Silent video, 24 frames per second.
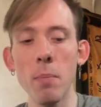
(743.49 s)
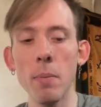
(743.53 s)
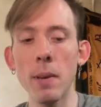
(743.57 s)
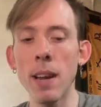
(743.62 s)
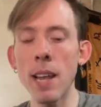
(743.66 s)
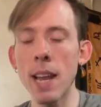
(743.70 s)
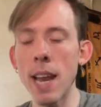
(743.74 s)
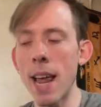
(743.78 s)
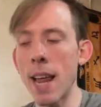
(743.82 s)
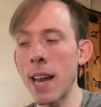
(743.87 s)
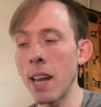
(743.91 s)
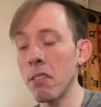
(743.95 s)
And
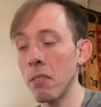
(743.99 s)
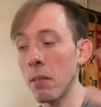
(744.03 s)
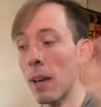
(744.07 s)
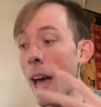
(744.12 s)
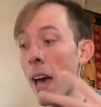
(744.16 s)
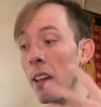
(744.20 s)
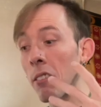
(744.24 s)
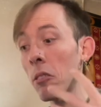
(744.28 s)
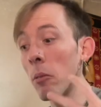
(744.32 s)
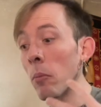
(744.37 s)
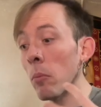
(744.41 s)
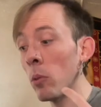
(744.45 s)

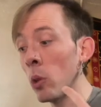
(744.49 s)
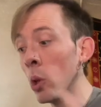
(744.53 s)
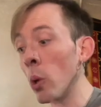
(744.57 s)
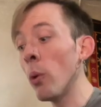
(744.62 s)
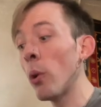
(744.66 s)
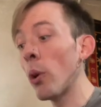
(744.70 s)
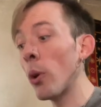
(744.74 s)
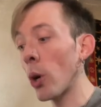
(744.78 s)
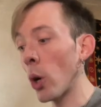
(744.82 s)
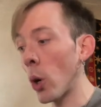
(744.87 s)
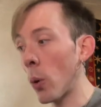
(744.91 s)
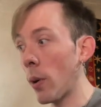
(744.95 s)
as a
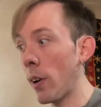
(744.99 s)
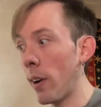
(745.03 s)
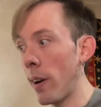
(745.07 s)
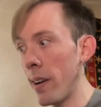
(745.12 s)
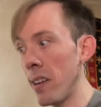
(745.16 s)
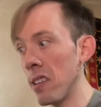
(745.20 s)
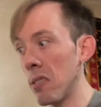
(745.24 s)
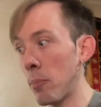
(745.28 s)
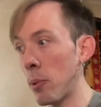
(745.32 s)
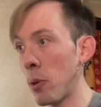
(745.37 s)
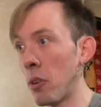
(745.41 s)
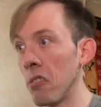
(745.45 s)
lunar
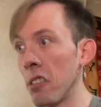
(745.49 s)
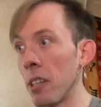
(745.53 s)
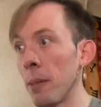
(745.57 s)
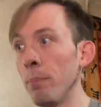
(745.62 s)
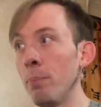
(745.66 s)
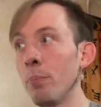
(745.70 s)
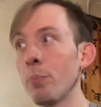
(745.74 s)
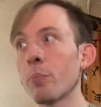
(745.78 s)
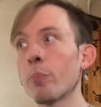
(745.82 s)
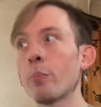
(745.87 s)
Aquarius person,